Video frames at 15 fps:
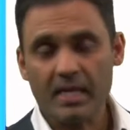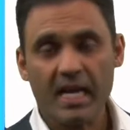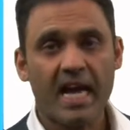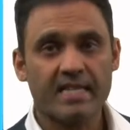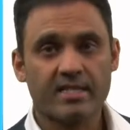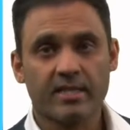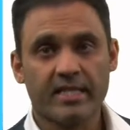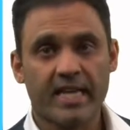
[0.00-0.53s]

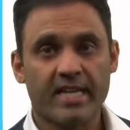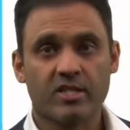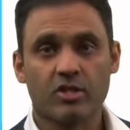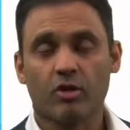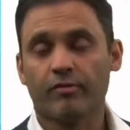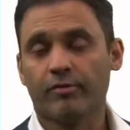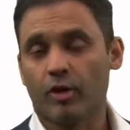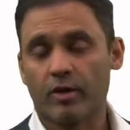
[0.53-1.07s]
as a test
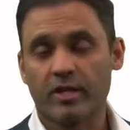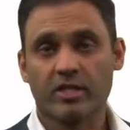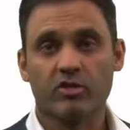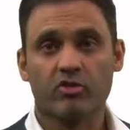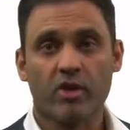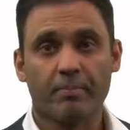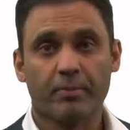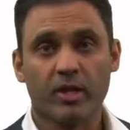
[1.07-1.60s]
of fluorescent
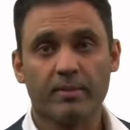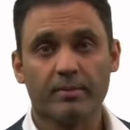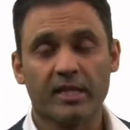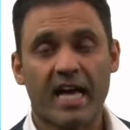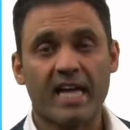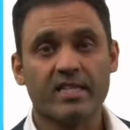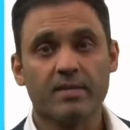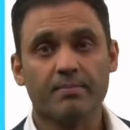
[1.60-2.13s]
treponemal
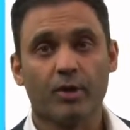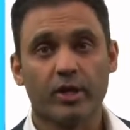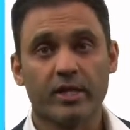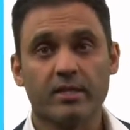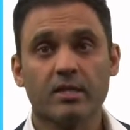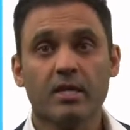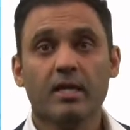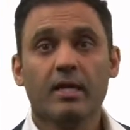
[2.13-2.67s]

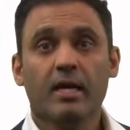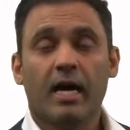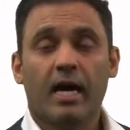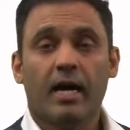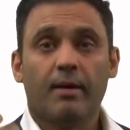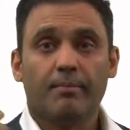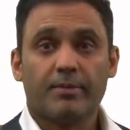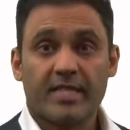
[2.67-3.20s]
antibodies
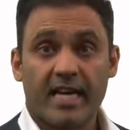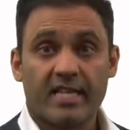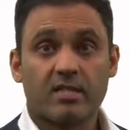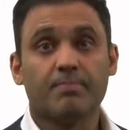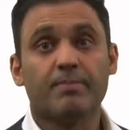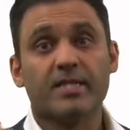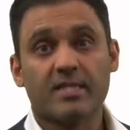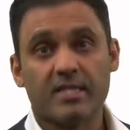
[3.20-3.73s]
um, test,
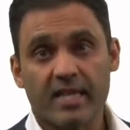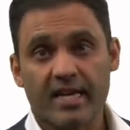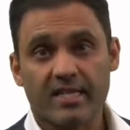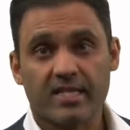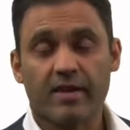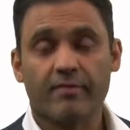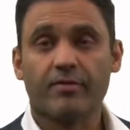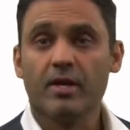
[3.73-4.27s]
but
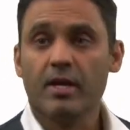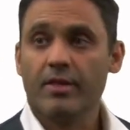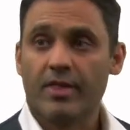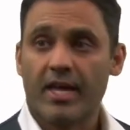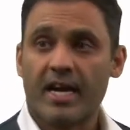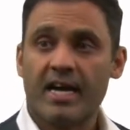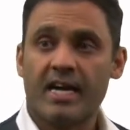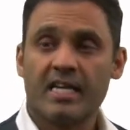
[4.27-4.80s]
CSF.
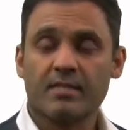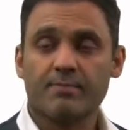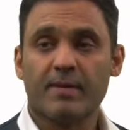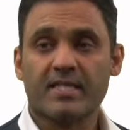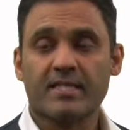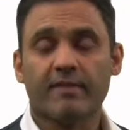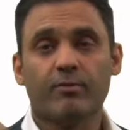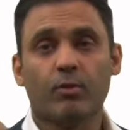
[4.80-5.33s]
Then I asked
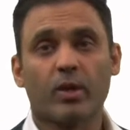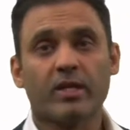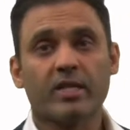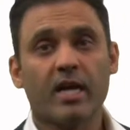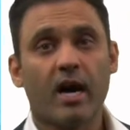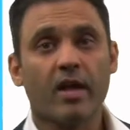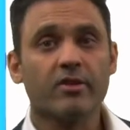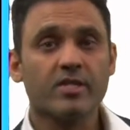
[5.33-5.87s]
myself, what are
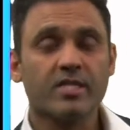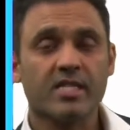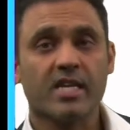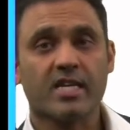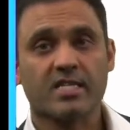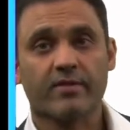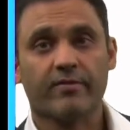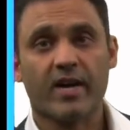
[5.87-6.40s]
the other
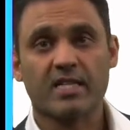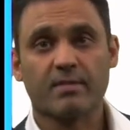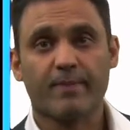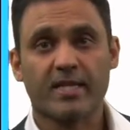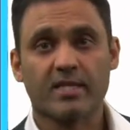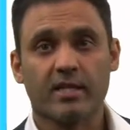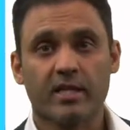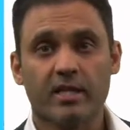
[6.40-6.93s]
CSF
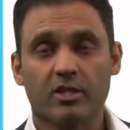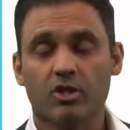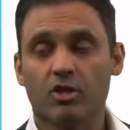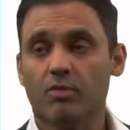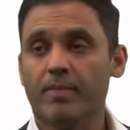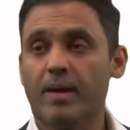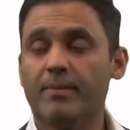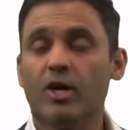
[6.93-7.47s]
aspects I need to know?
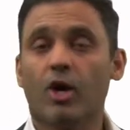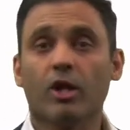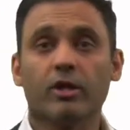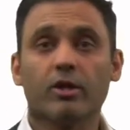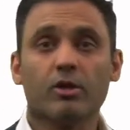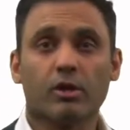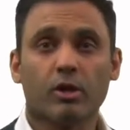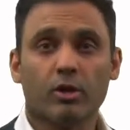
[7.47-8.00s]
Maybe
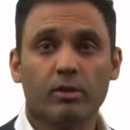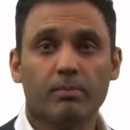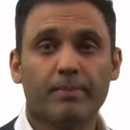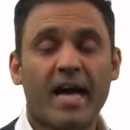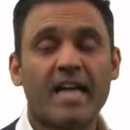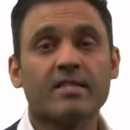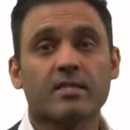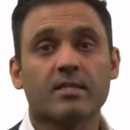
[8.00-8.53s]
oligoclonal
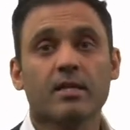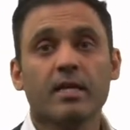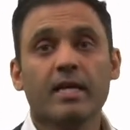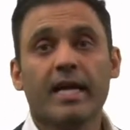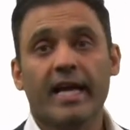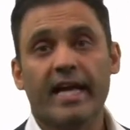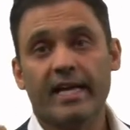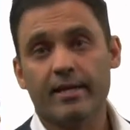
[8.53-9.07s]
bands
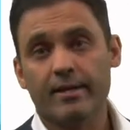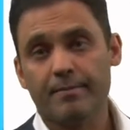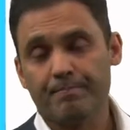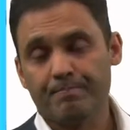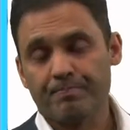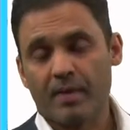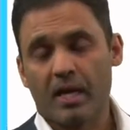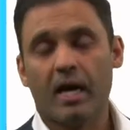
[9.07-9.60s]
in
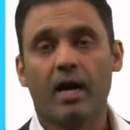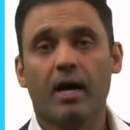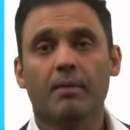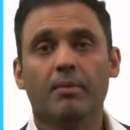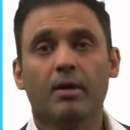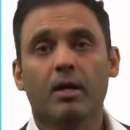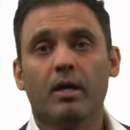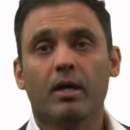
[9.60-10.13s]

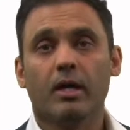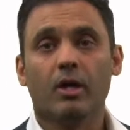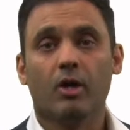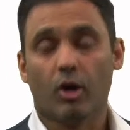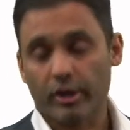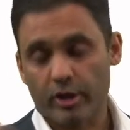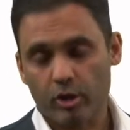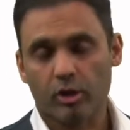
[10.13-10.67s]
um,
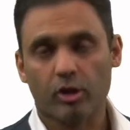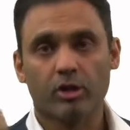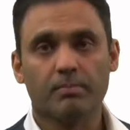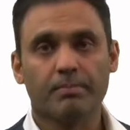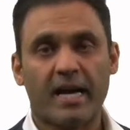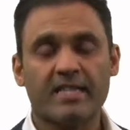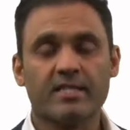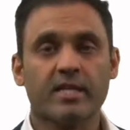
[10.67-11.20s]
oligoclonal
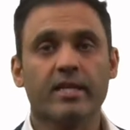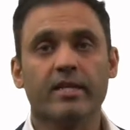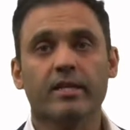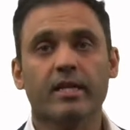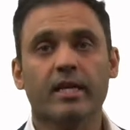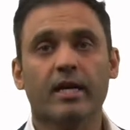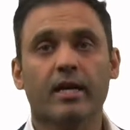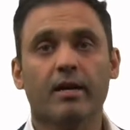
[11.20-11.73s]
bands
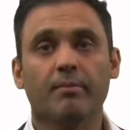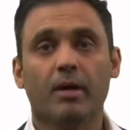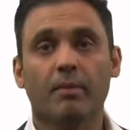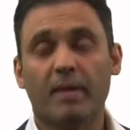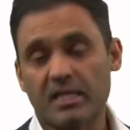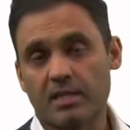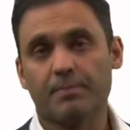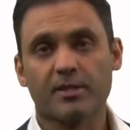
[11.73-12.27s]
in um,
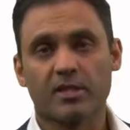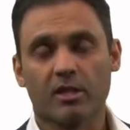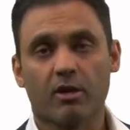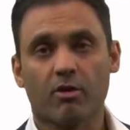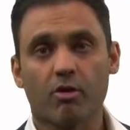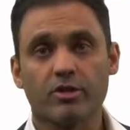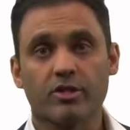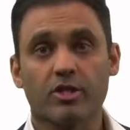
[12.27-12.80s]
multiple
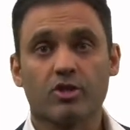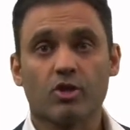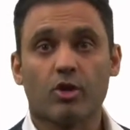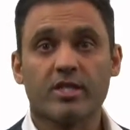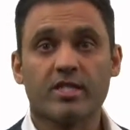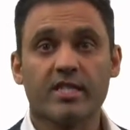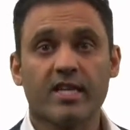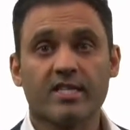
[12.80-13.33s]
sclerosis or
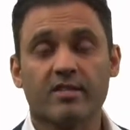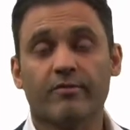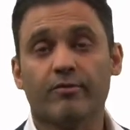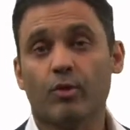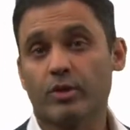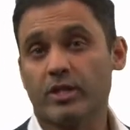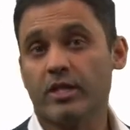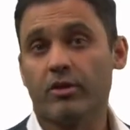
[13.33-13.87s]

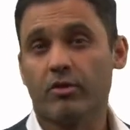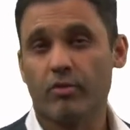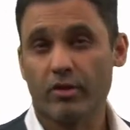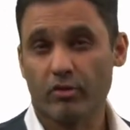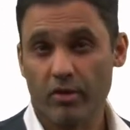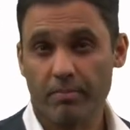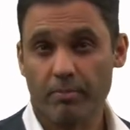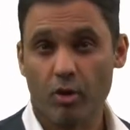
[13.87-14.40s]

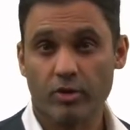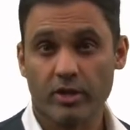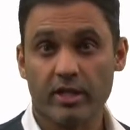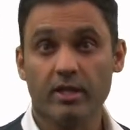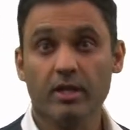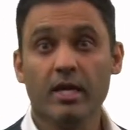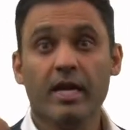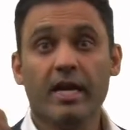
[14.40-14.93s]
CSF1433
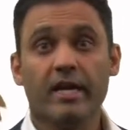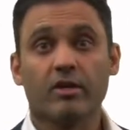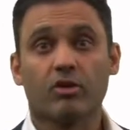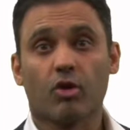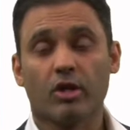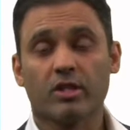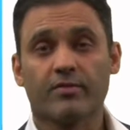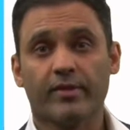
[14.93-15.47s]
protein in
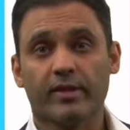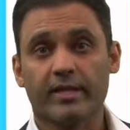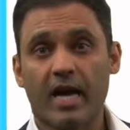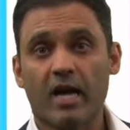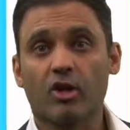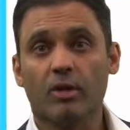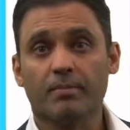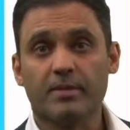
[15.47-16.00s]

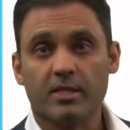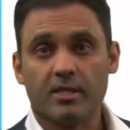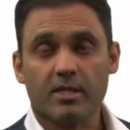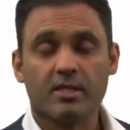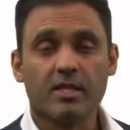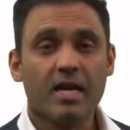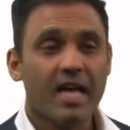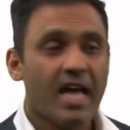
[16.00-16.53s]
Creutzfeldt-Jakob
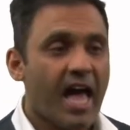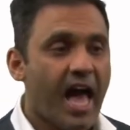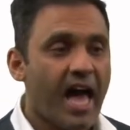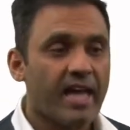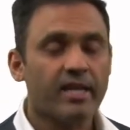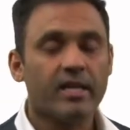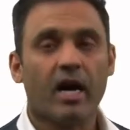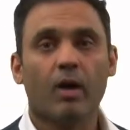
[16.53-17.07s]
disease.
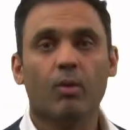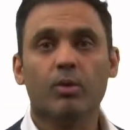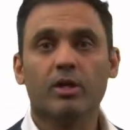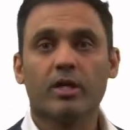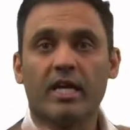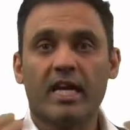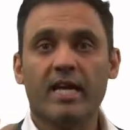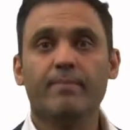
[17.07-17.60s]
And I will
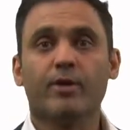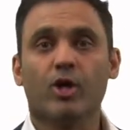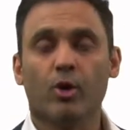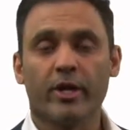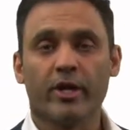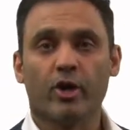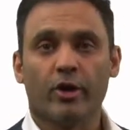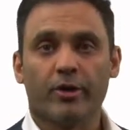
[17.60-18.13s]
keep
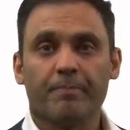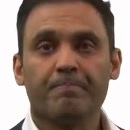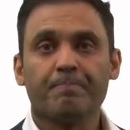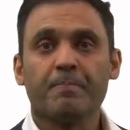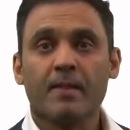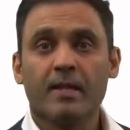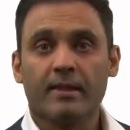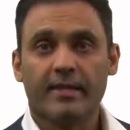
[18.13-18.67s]
going on.
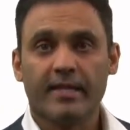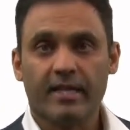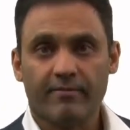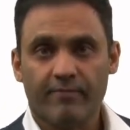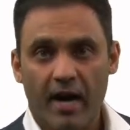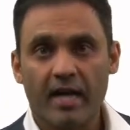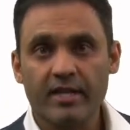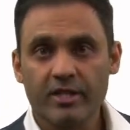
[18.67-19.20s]
The
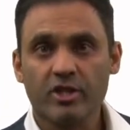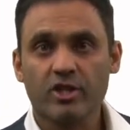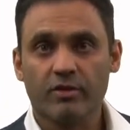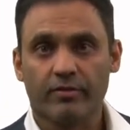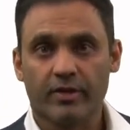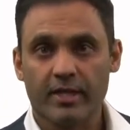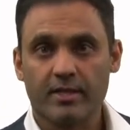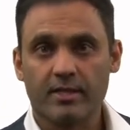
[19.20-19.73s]
advantage
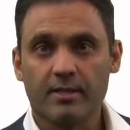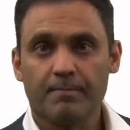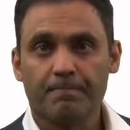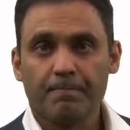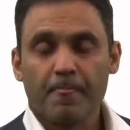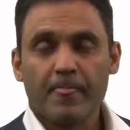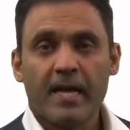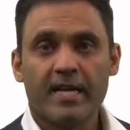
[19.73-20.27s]
of this
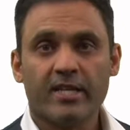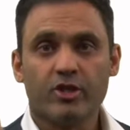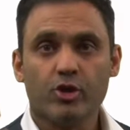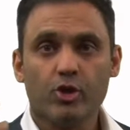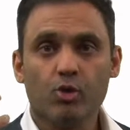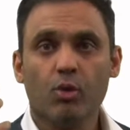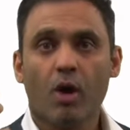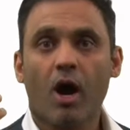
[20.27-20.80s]
is
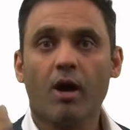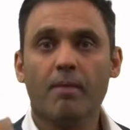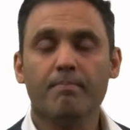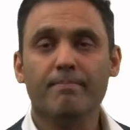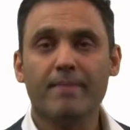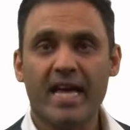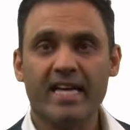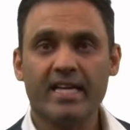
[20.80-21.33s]
you are
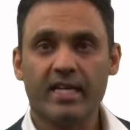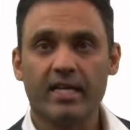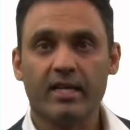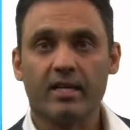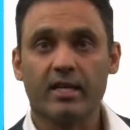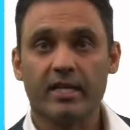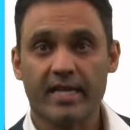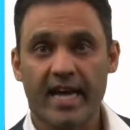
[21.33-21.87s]
making
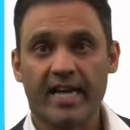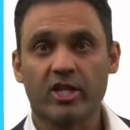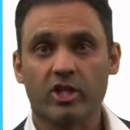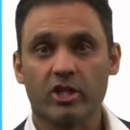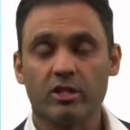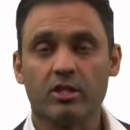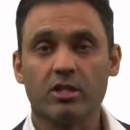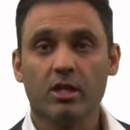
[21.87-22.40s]

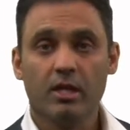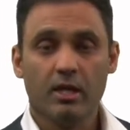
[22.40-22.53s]
connections